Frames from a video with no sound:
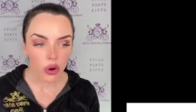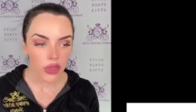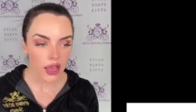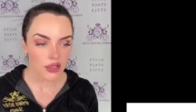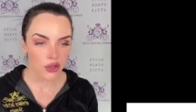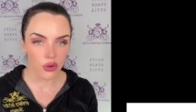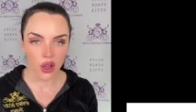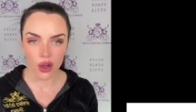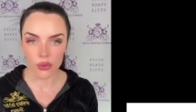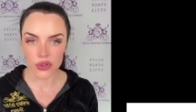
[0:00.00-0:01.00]
or that
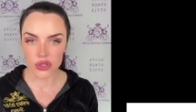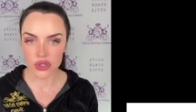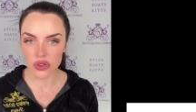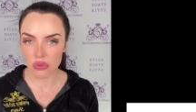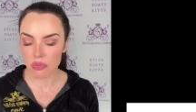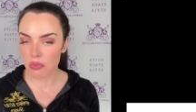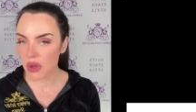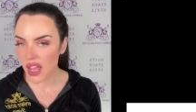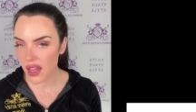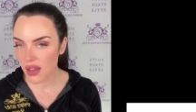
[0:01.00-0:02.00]
suit cut was too
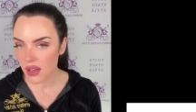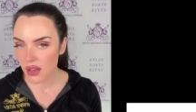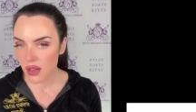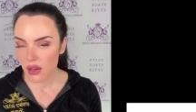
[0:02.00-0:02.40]
big.